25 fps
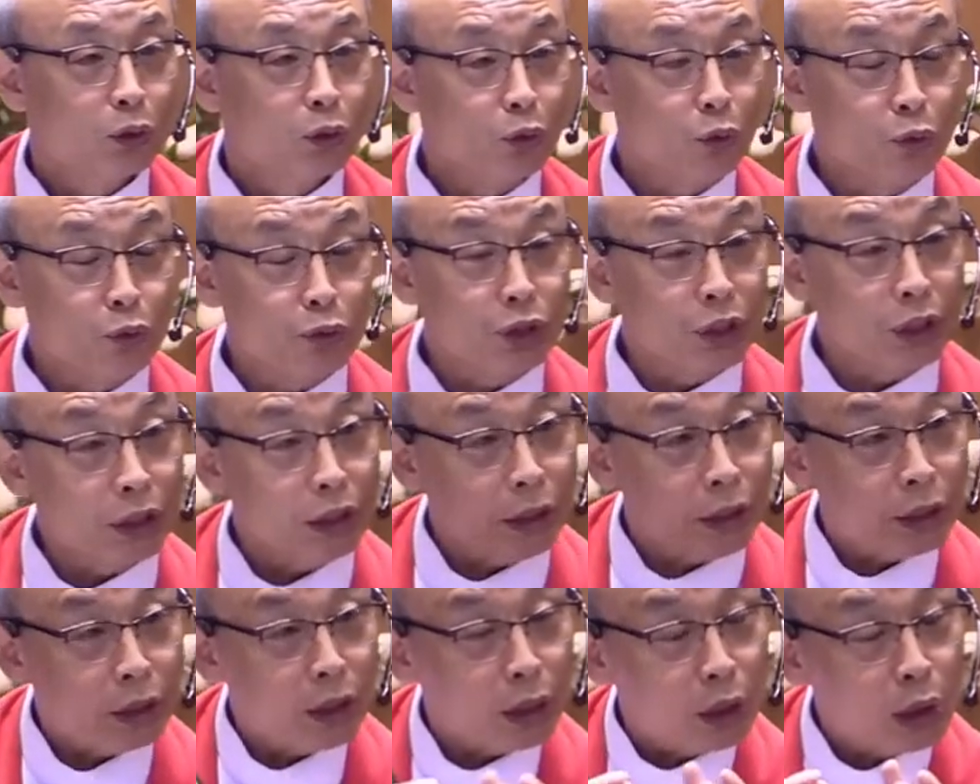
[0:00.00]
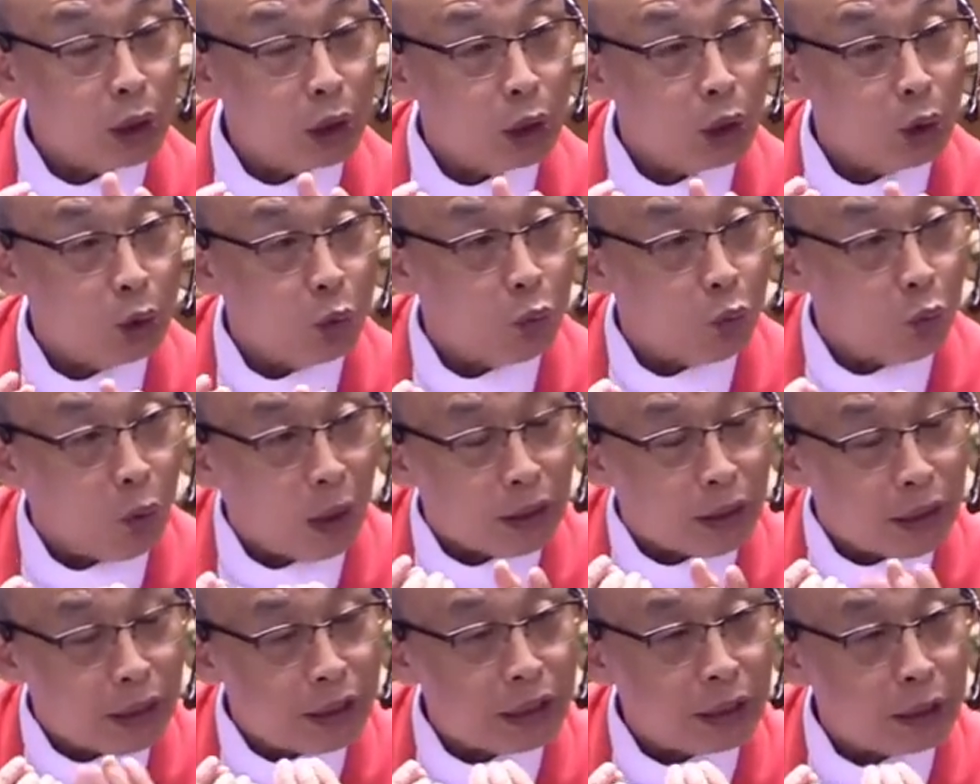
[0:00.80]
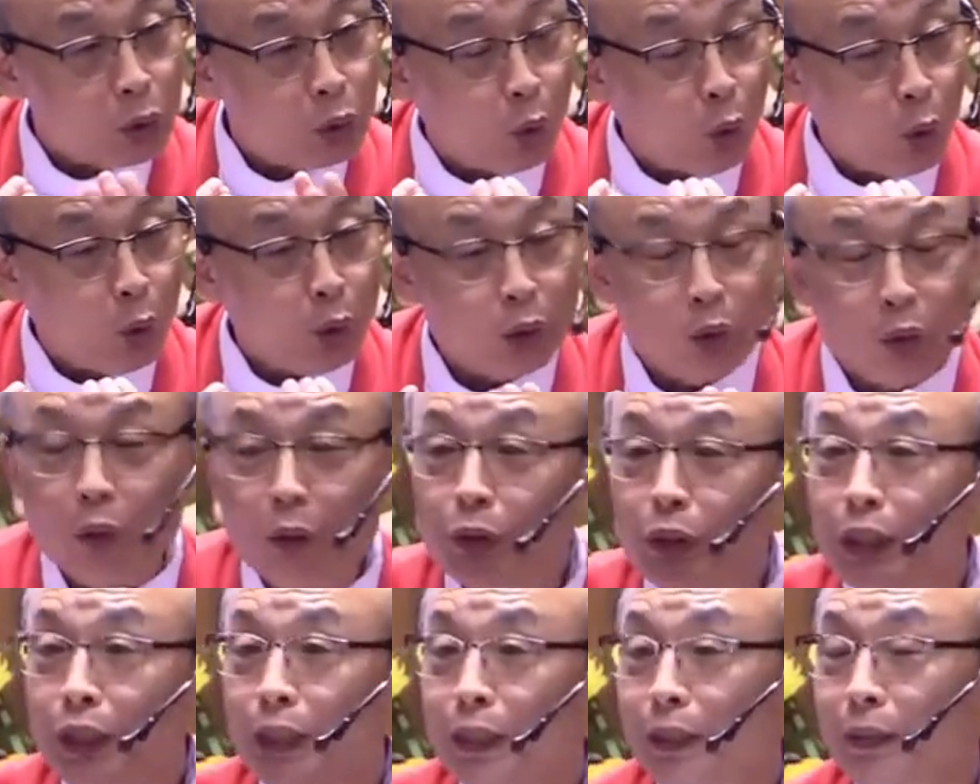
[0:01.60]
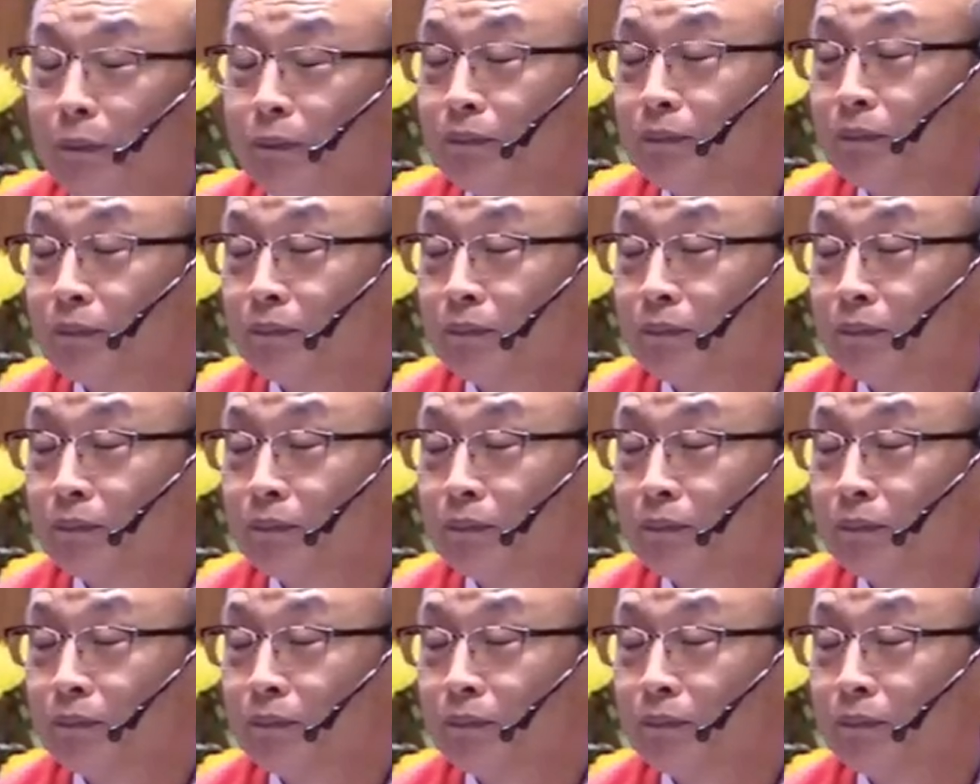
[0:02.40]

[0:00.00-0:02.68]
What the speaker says: Do you see that? What is going on here?